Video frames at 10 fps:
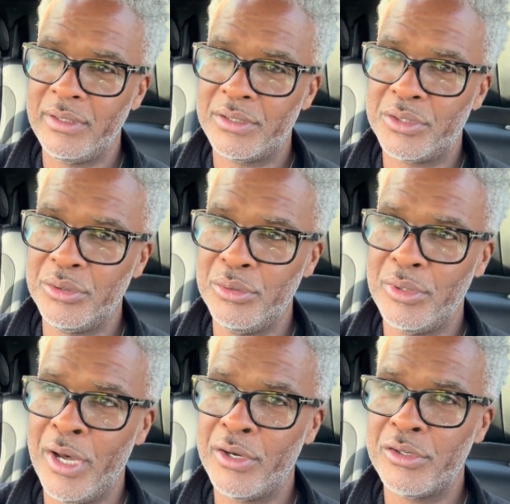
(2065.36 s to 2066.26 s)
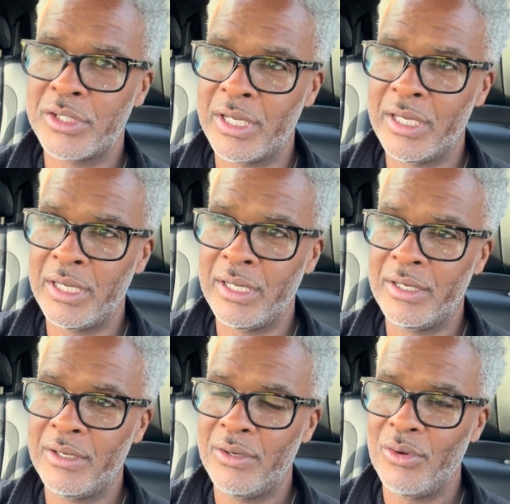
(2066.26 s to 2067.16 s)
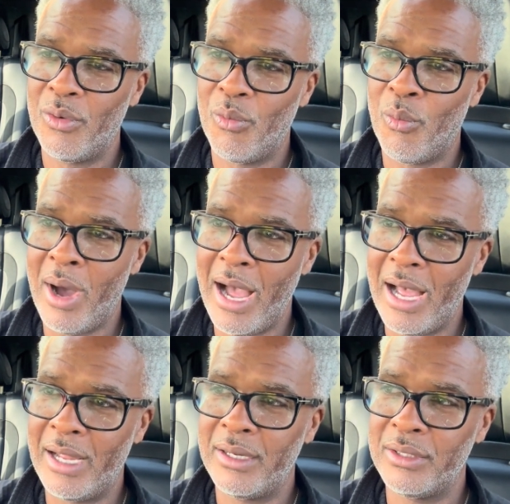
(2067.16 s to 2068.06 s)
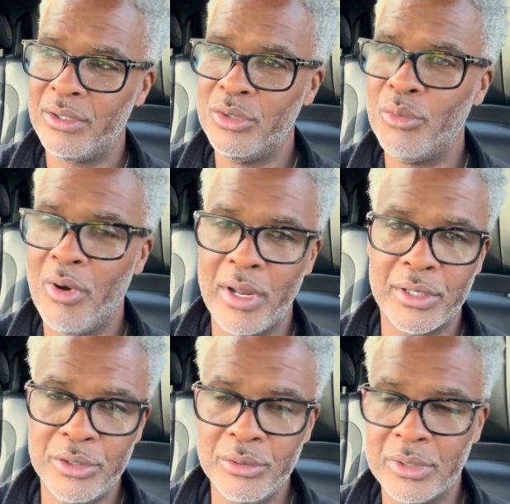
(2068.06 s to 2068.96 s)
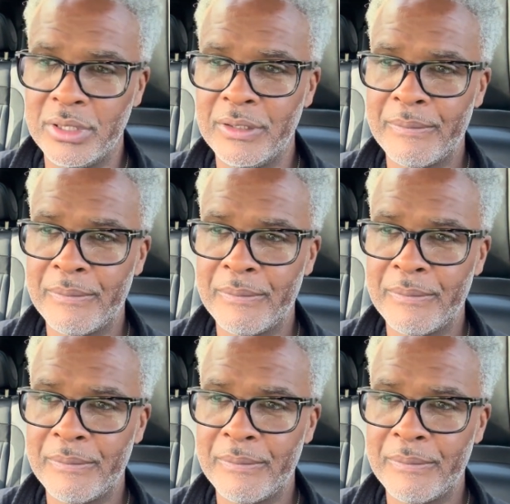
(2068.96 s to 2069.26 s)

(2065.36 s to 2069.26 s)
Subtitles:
to understand why you want to do it,